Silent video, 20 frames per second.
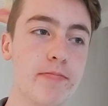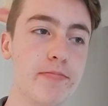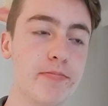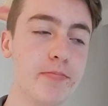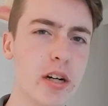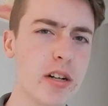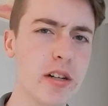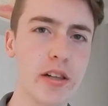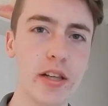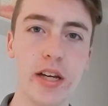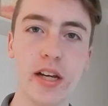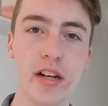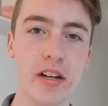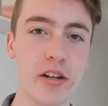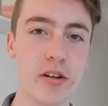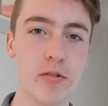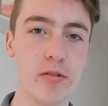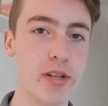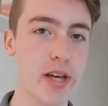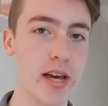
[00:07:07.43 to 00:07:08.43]
Luckily,
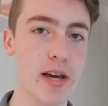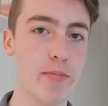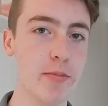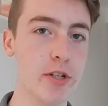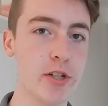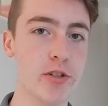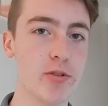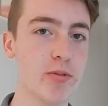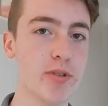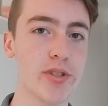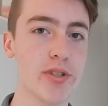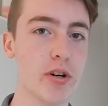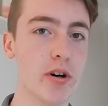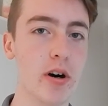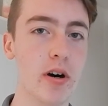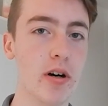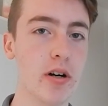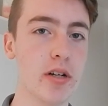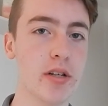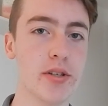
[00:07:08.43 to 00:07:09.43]
no damage was
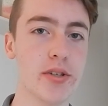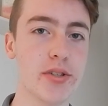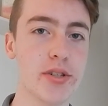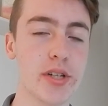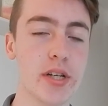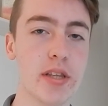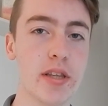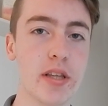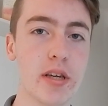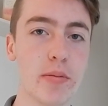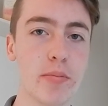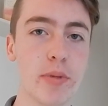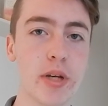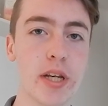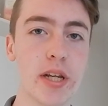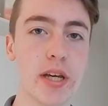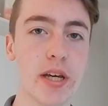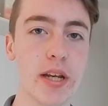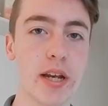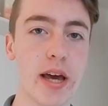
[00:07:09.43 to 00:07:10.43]
caused in the
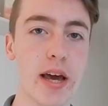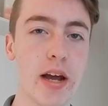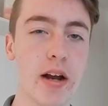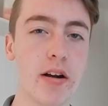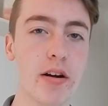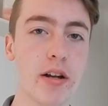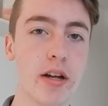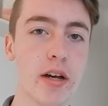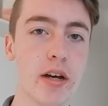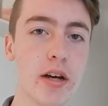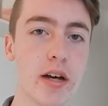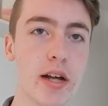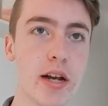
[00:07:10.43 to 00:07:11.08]
immediate area,